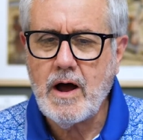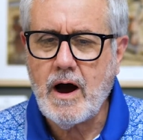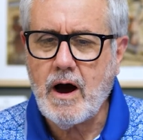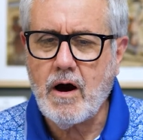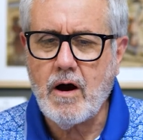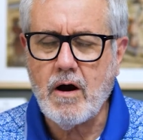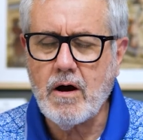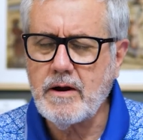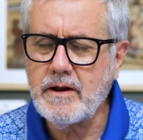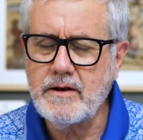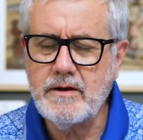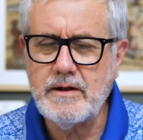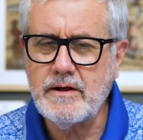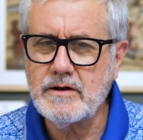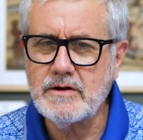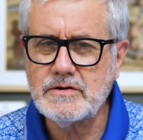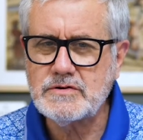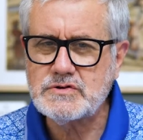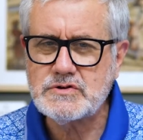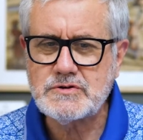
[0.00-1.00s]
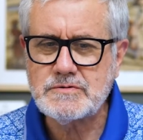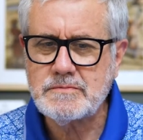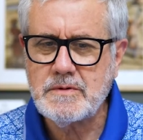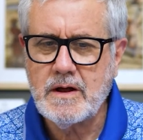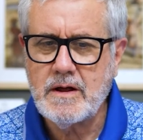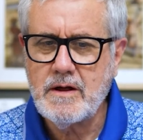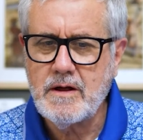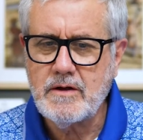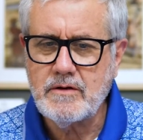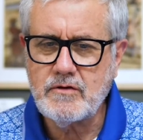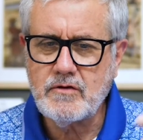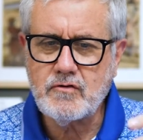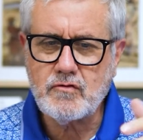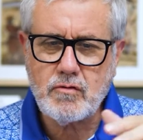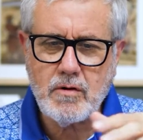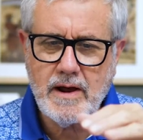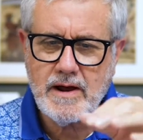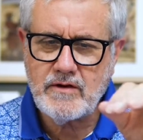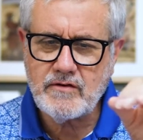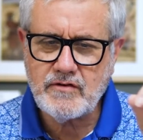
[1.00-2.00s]
hard it is to
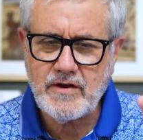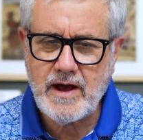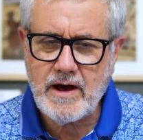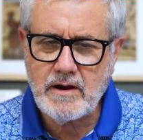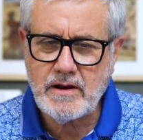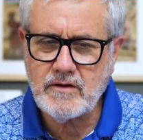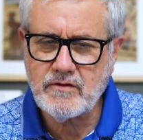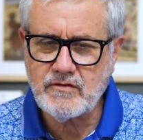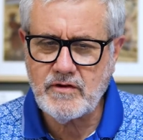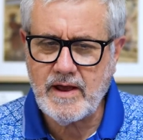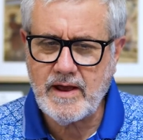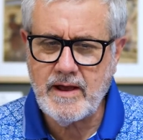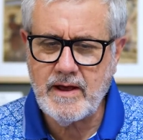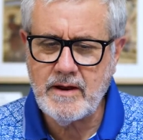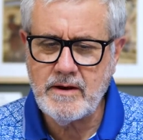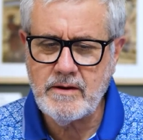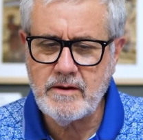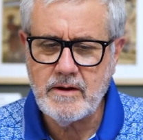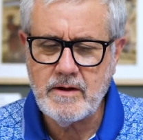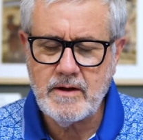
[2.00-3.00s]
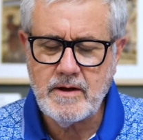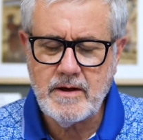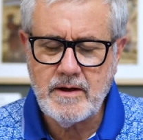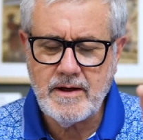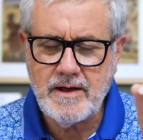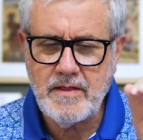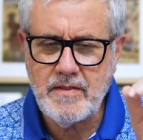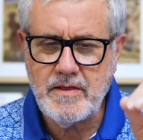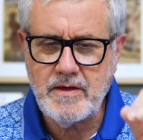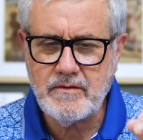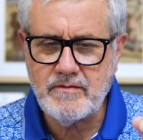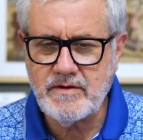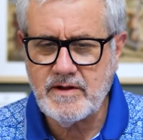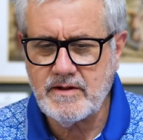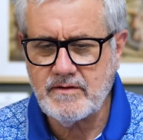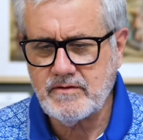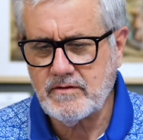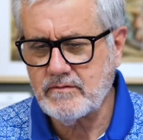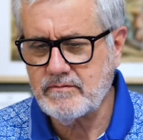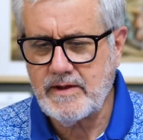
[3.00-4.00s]
trace out his hand in the
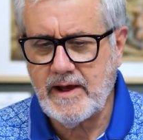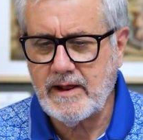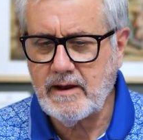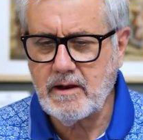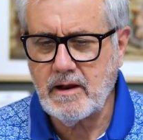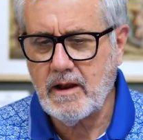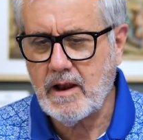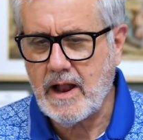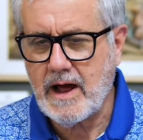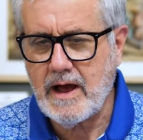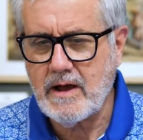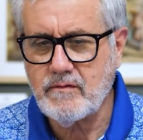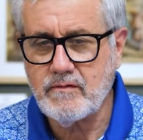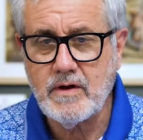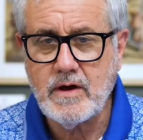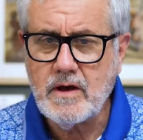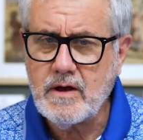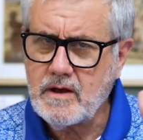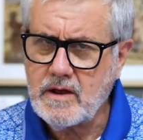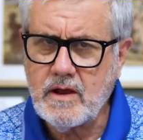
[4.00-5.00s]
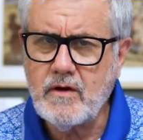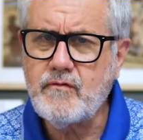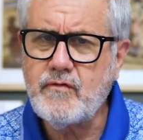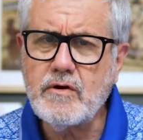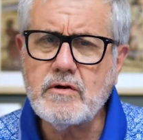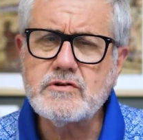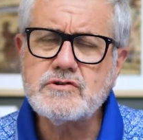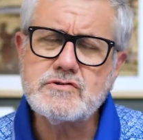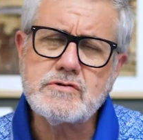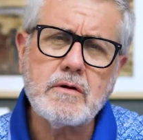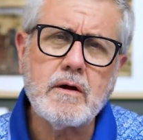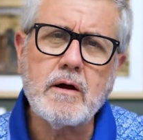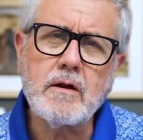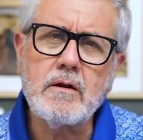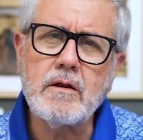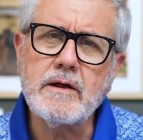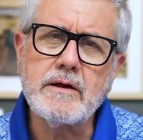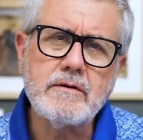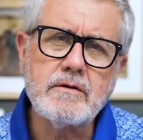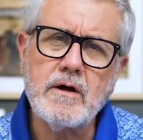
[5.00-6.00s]
events of daily life. If you're
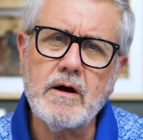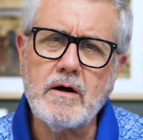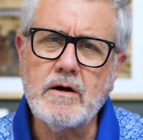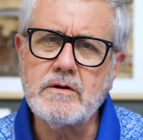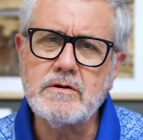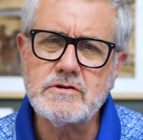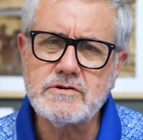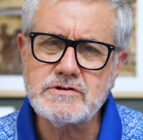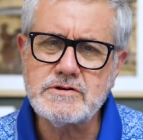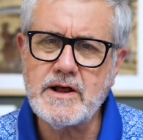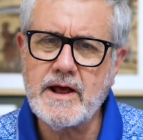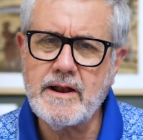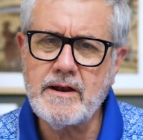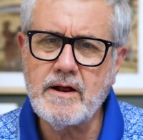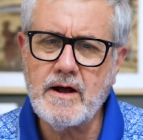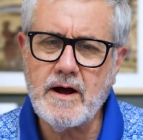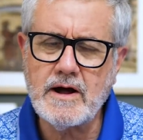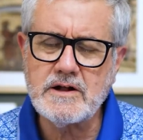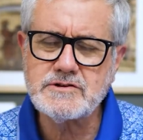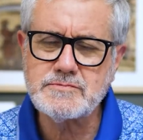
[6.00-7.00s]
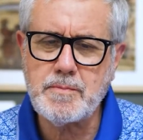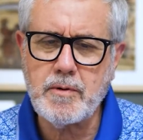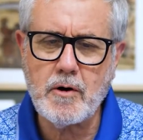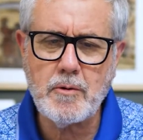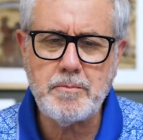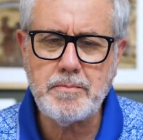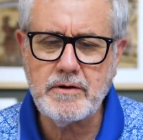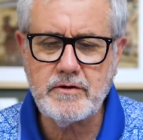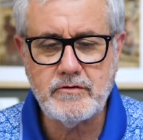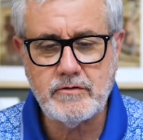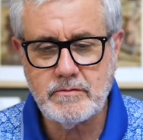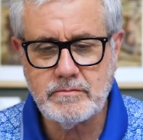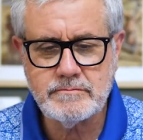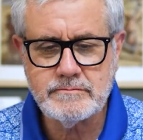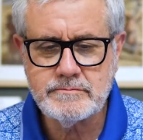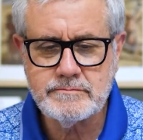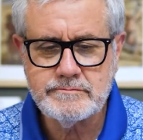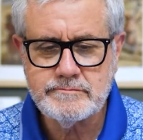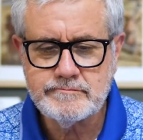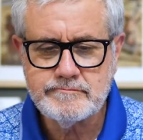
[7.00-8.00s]
struggling to understand God's purpose,
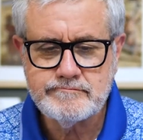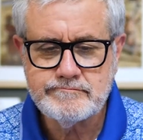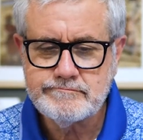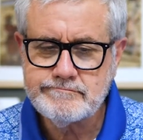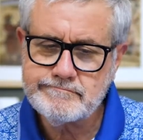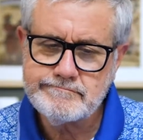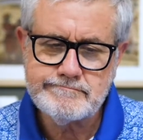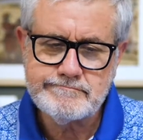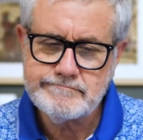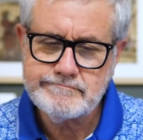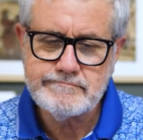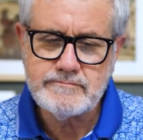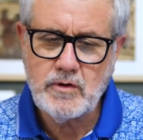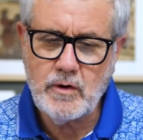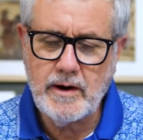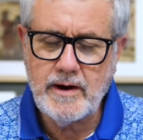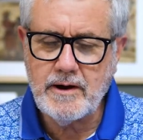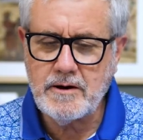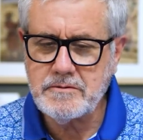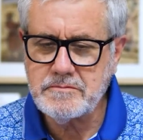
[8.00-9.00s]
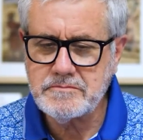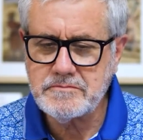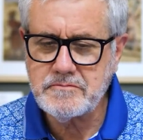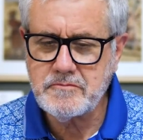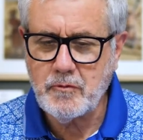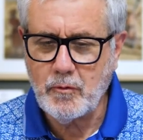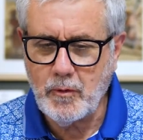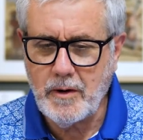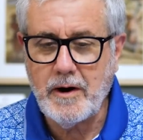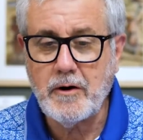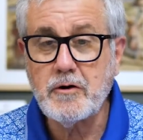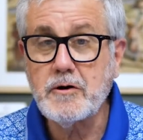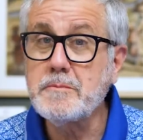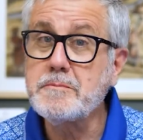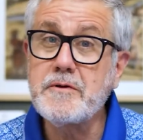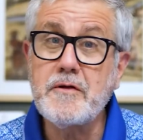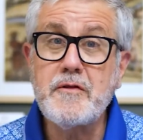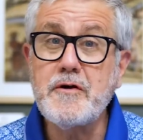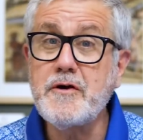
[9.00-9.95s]
well, welcome to